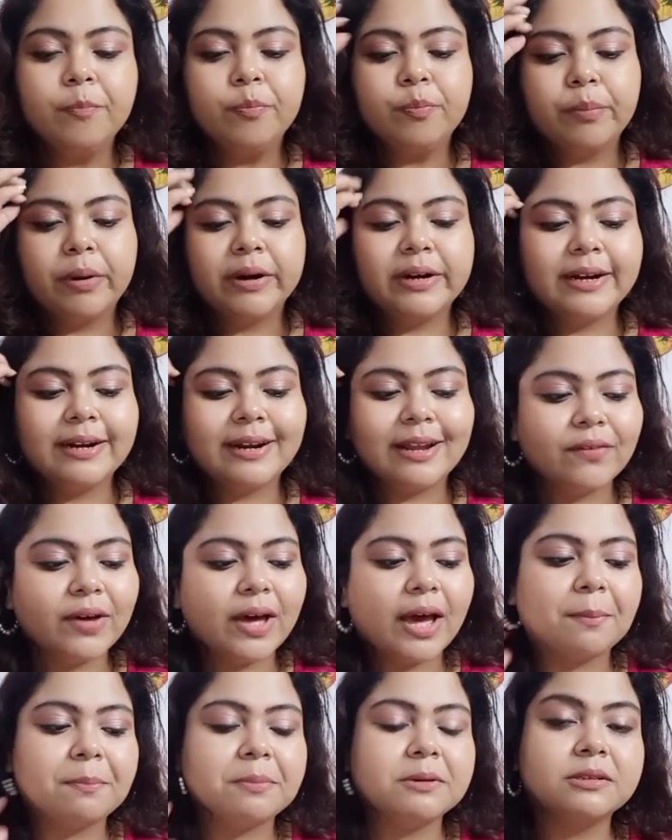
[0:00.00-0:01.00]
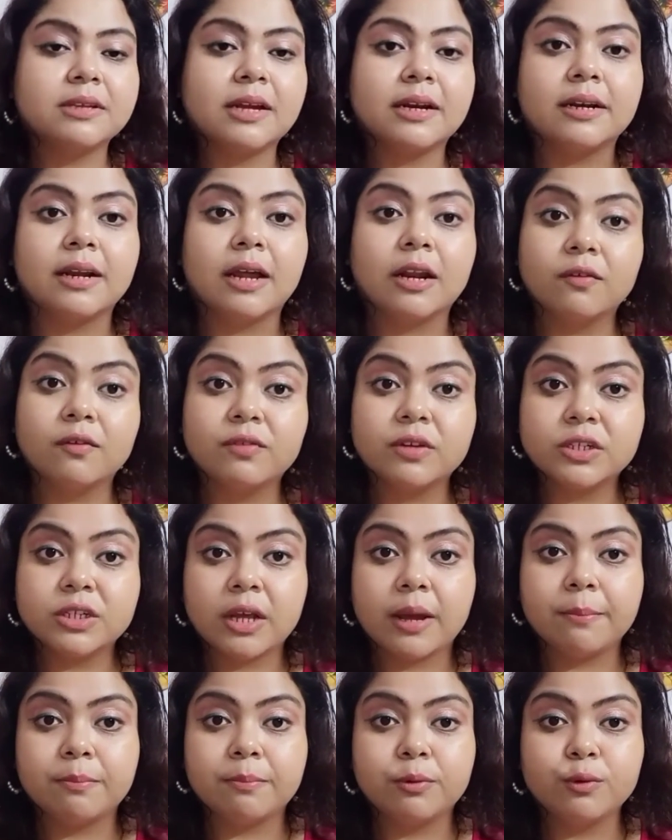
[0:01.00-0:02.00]
But it never happens that none of the
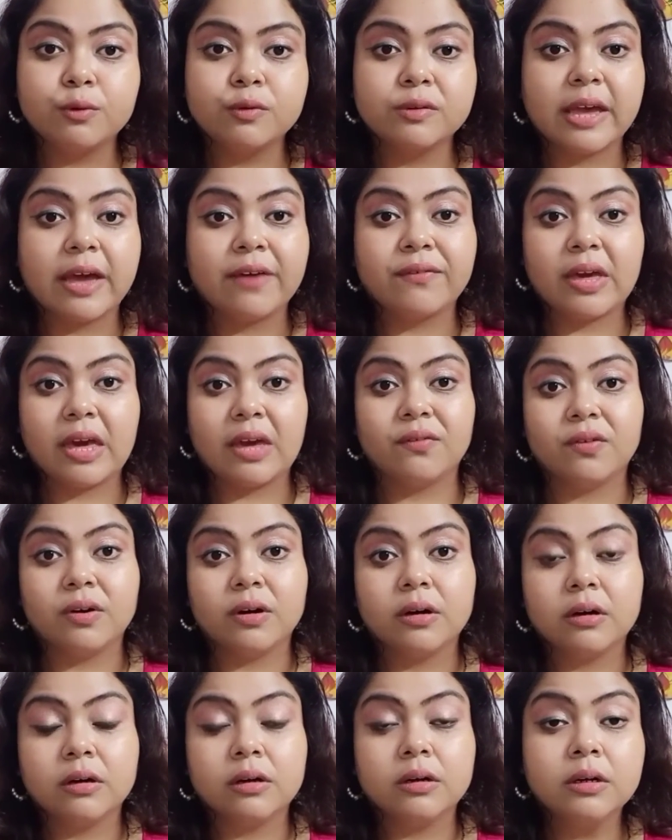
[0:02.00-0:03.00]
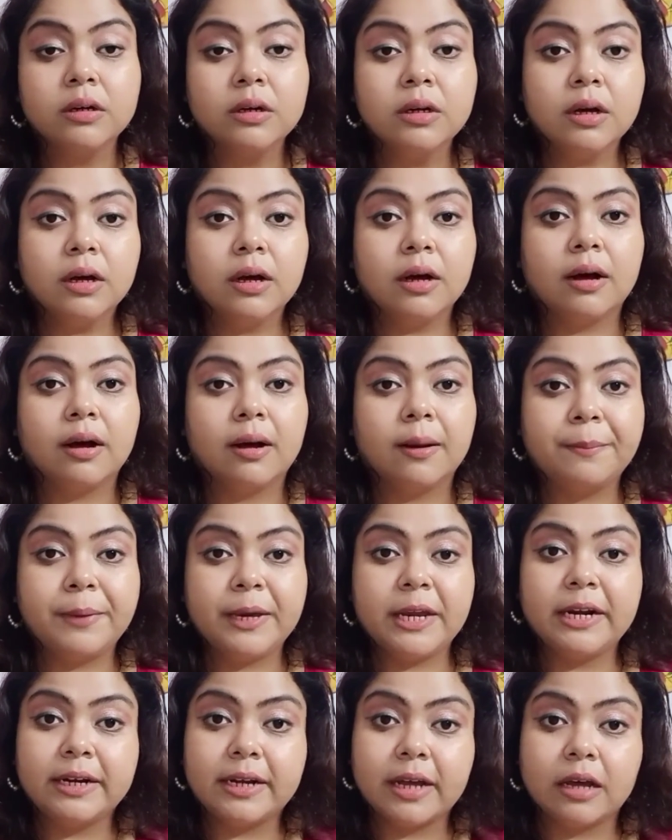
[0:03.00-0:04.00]
shampoos have ever uh,
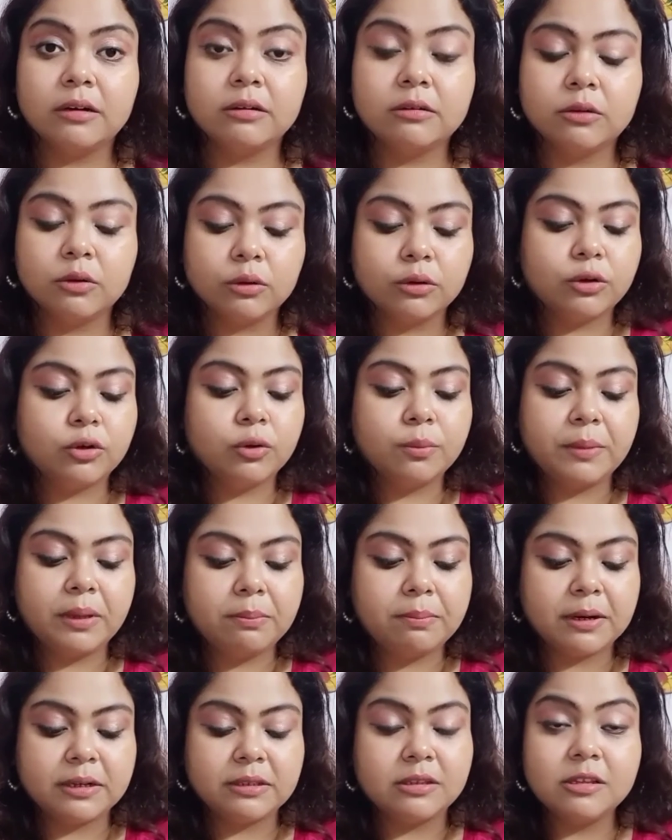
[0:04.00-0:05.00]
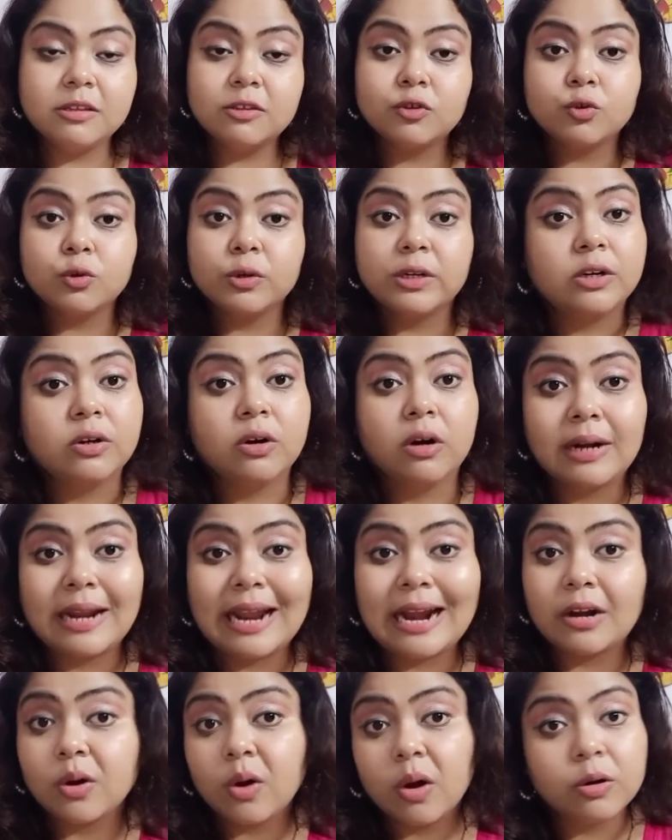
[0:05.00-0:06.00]
been done good to me, but these two did not
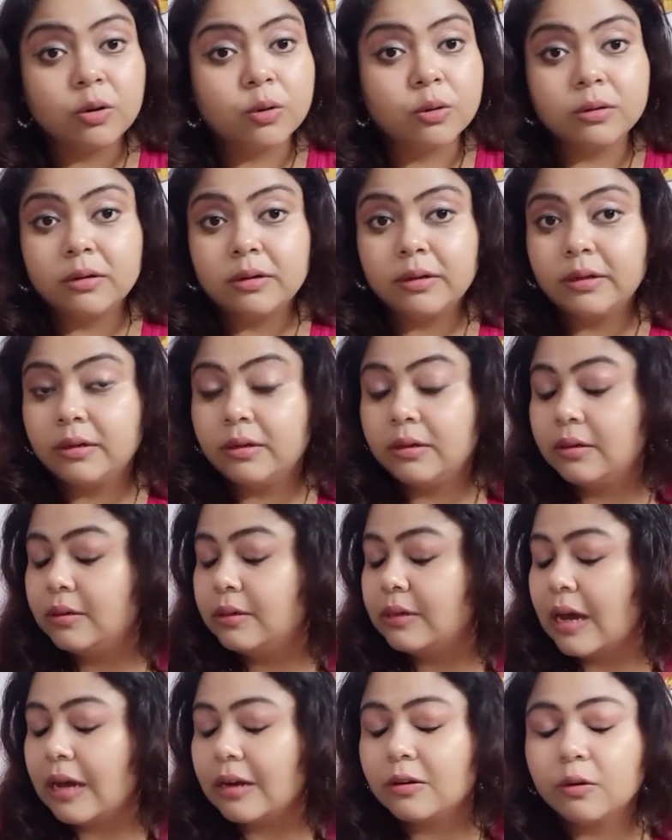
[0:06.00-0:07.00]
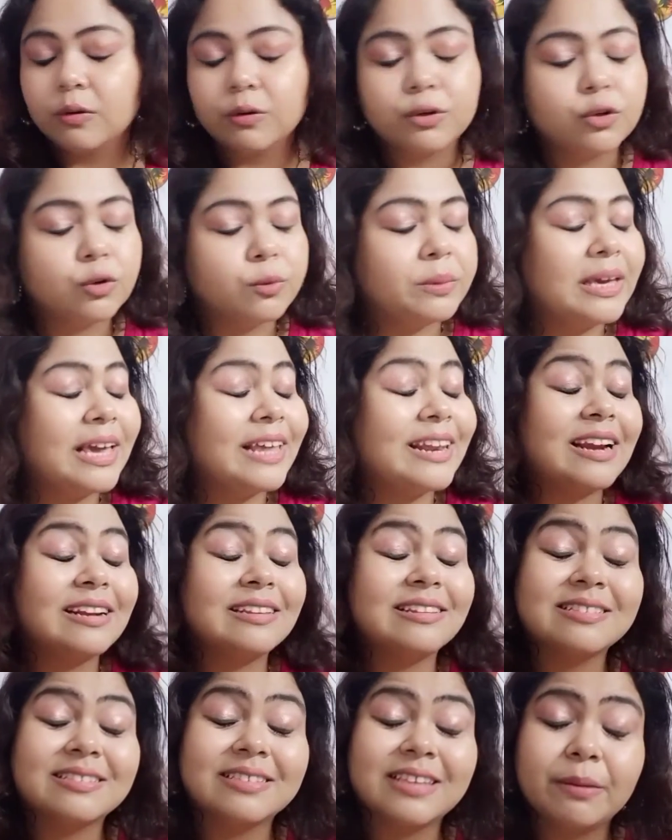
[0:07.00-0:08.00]
at all good done good to me, and at
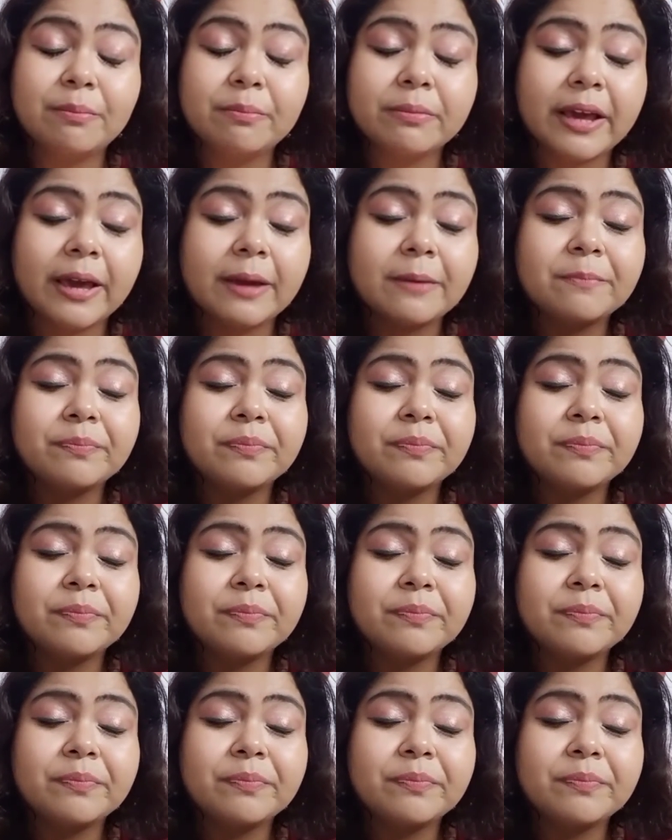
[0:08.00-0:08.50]
the same time